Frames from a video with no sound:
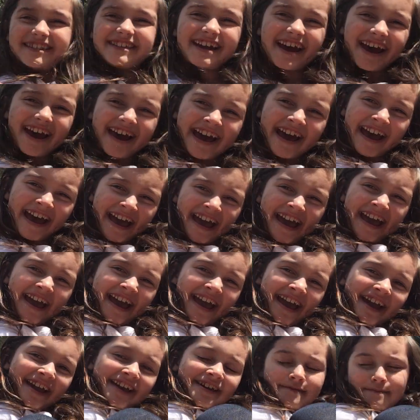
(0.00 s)

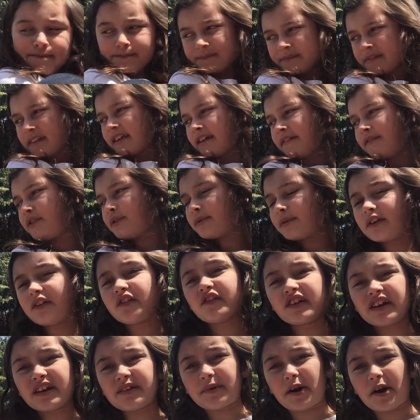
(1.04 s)
Day!
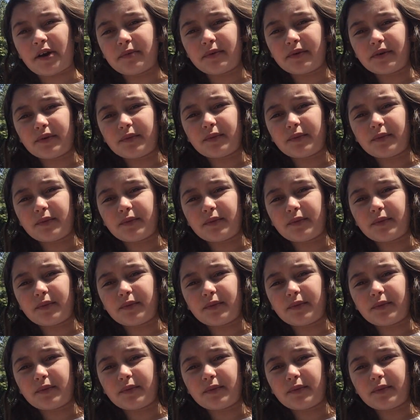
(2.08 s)
wondering where,